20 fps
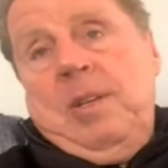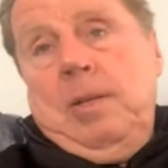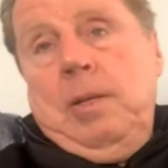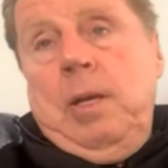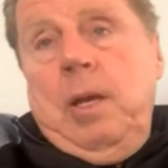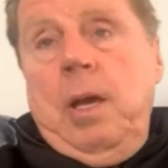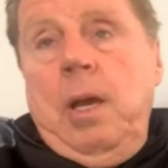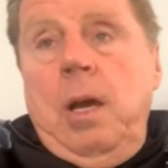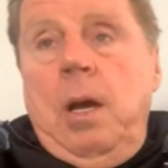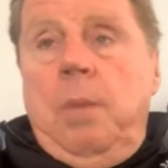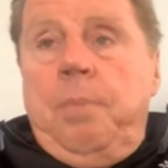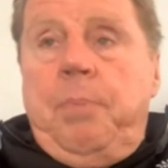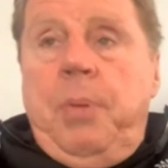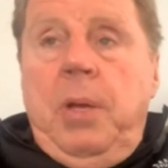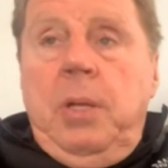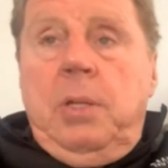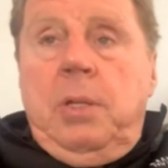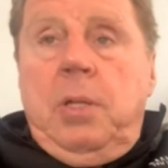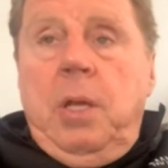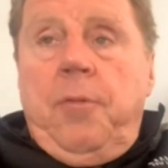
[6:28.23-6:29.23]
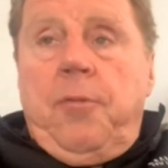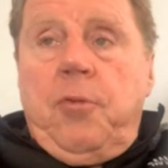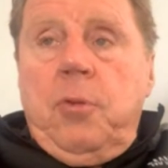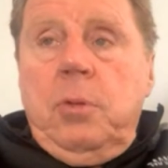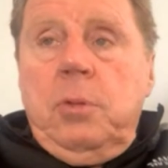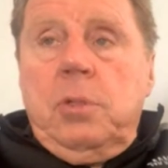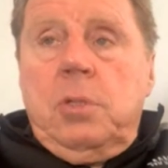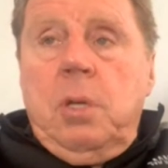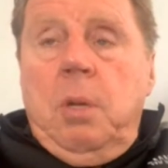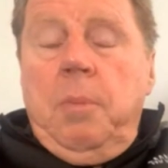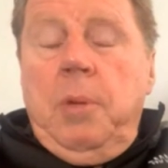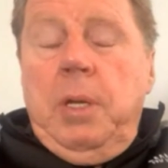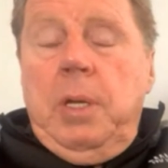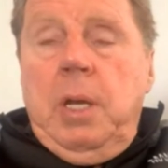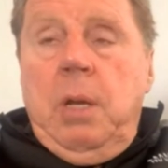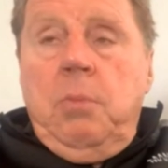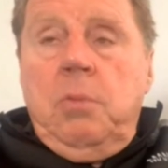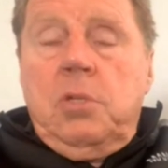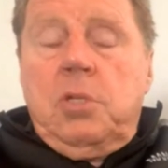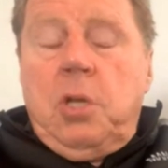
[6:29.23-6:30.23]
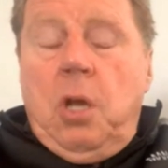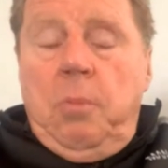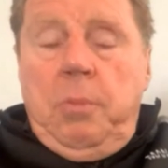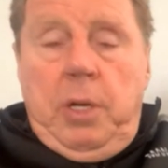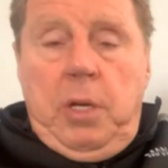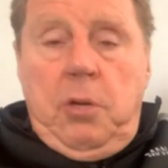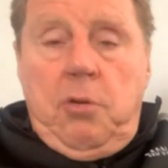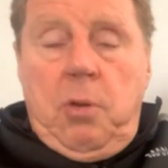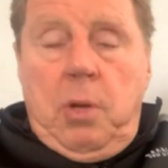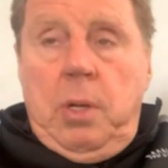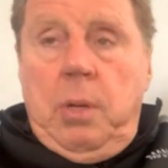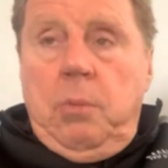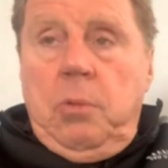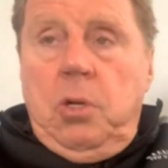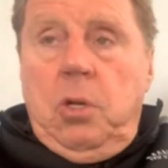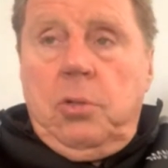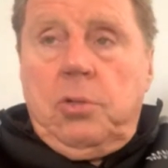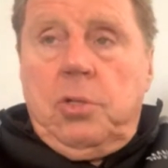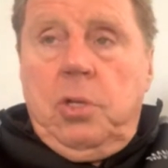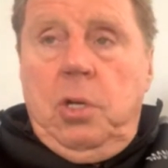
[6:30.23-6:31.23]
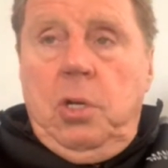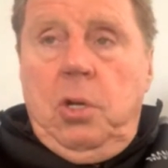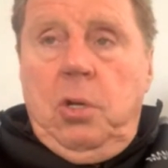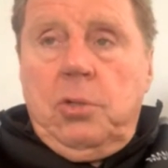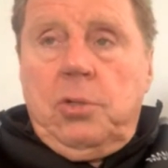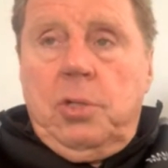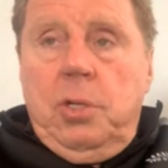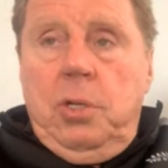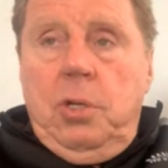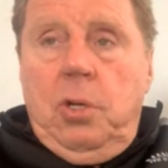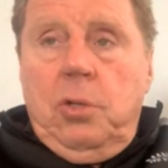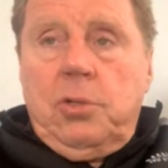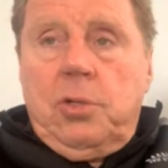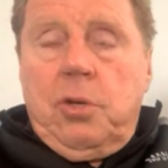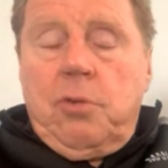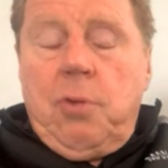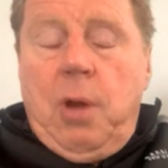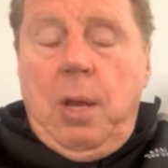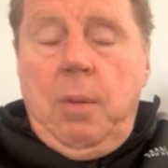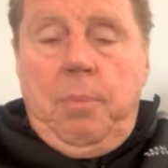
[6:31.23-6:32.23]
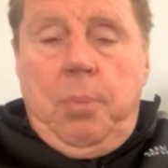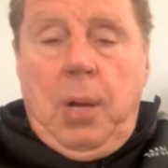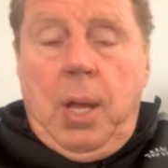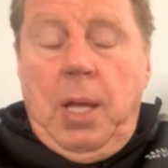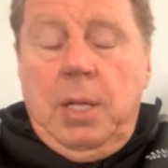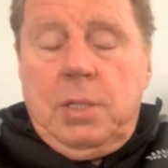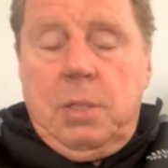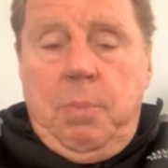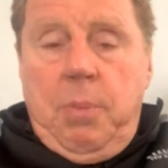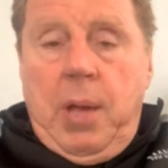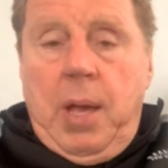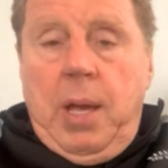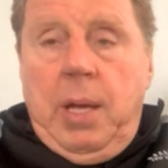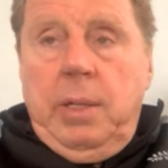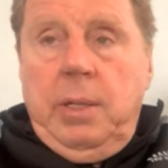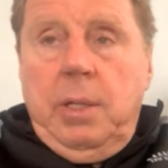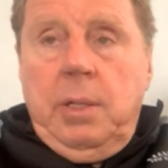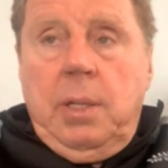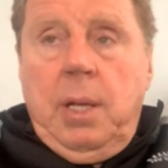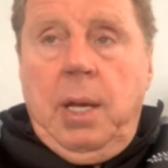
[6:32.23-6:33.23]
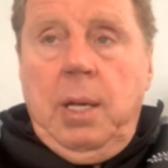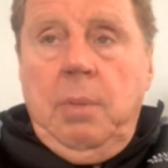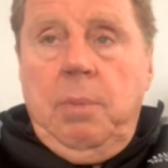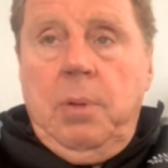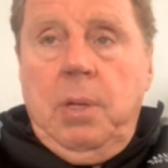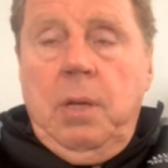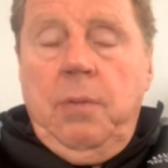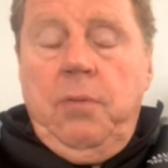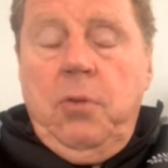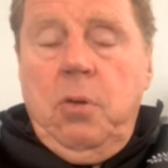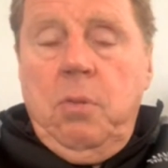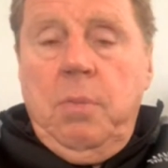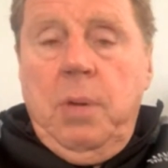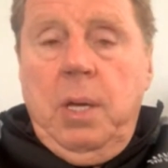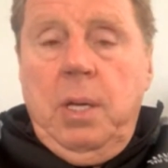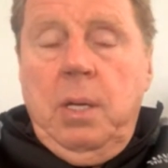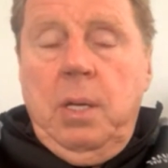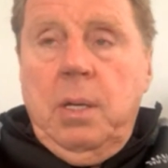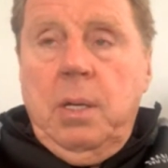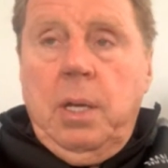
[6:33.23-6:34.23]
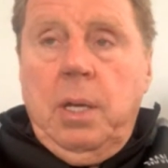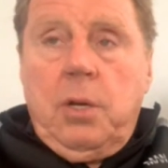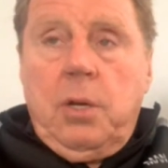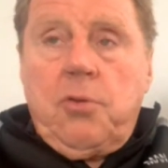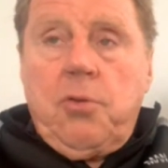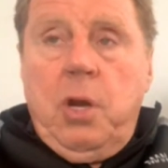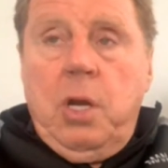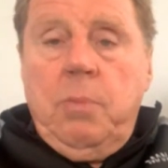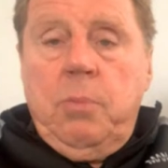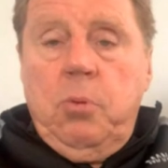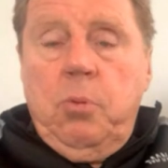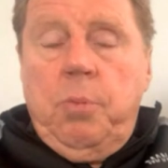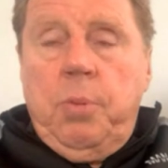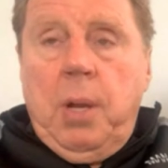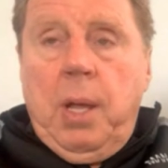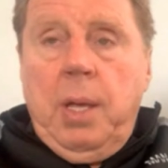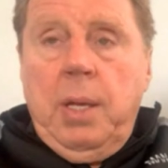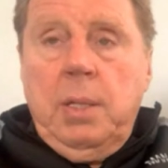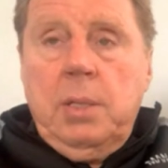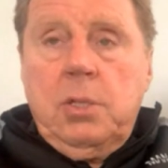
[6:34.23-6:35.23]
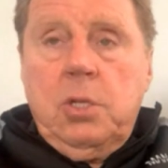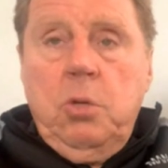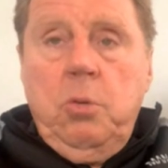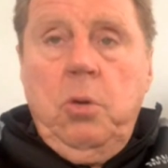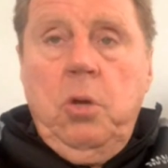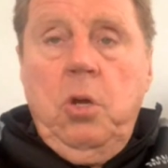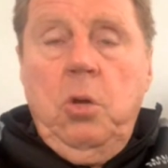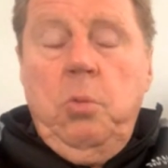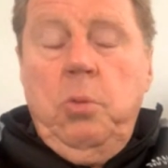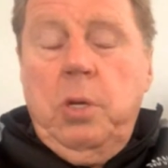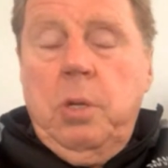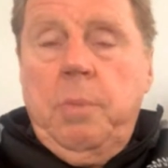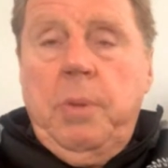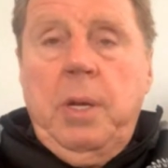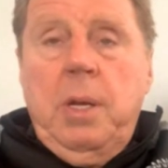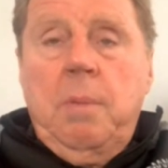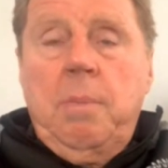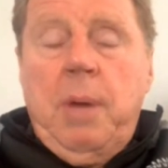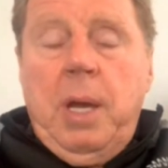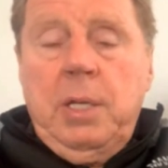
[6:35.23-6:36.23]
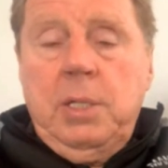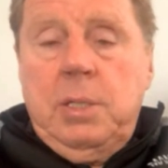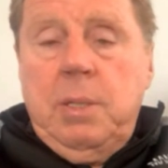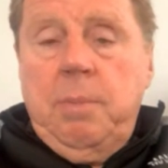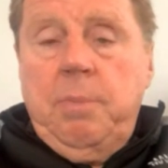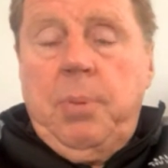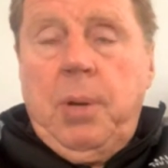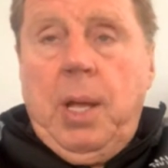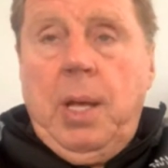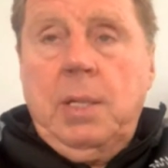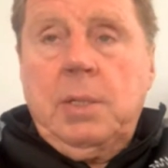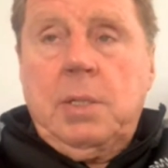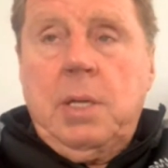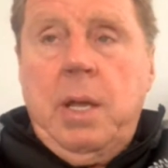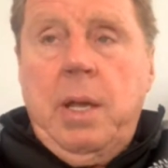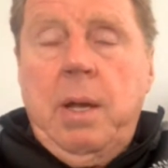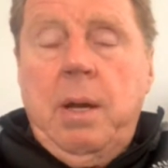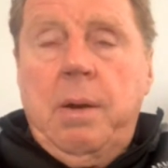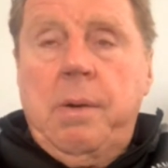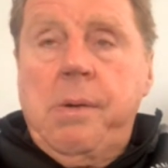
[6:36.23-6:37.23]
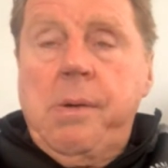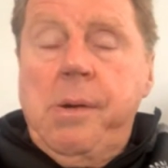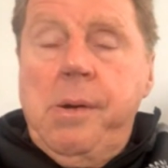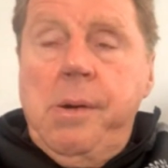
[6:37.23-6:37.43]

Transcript: Yeah, a big difference. I mean, there were so many, lots and lots and lots of great players about in the day. Believe you me, incredible players who would have been amazing players now.